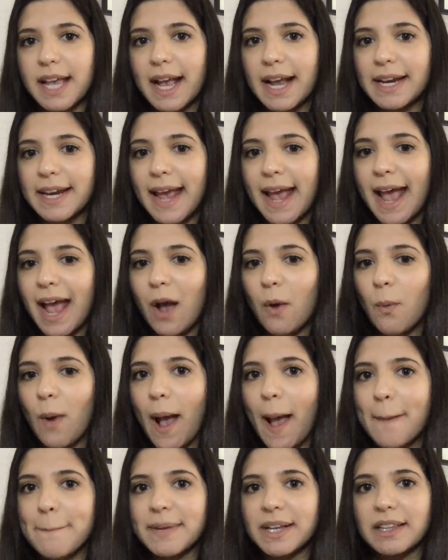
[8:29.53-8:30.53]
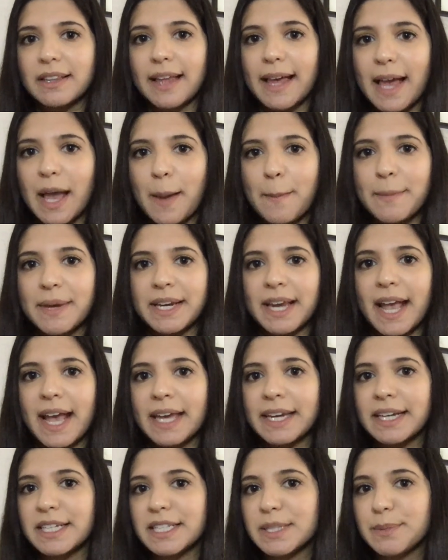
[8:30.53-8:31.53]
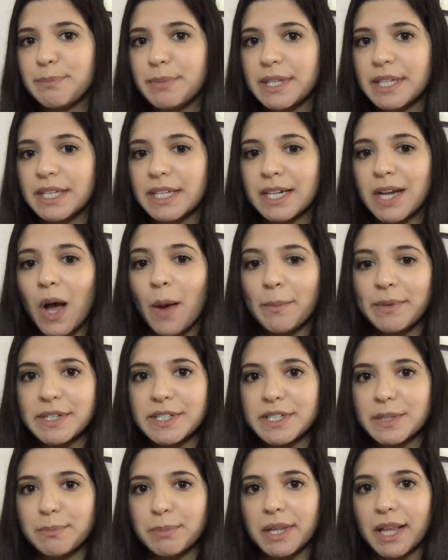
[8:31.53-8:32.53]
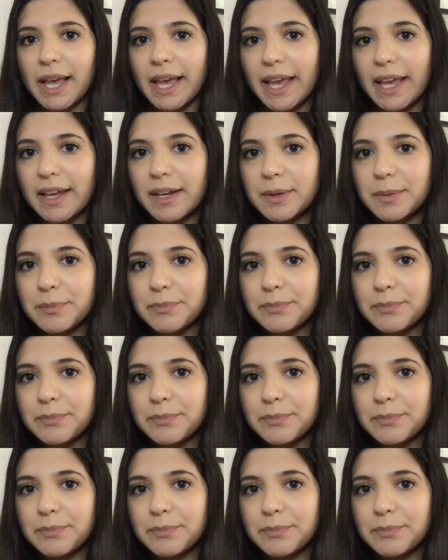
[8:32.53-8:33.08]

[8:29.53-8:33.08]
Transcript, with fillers: and how M L M and N S P come into play.